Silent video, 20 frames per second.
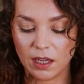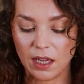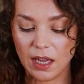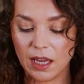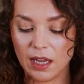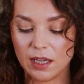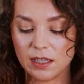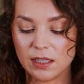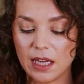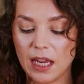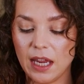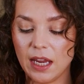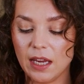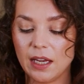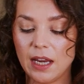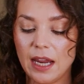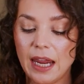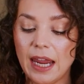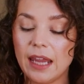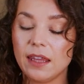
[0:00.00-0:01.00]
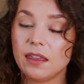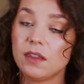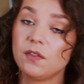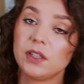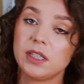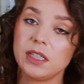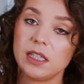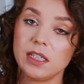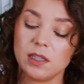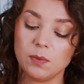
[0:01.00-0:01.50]
and an 1/8 of
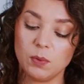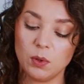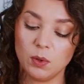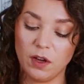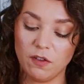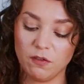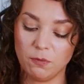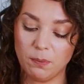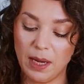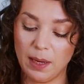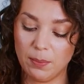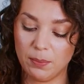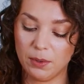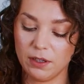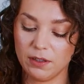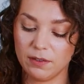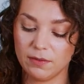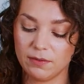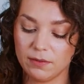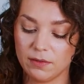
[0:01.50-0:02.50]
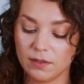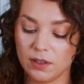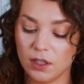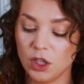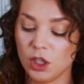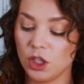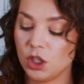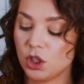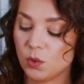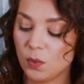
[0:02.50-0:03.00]
a teaspoon of pepper.
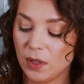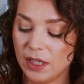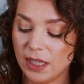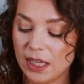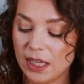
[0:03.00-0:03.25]
You just want to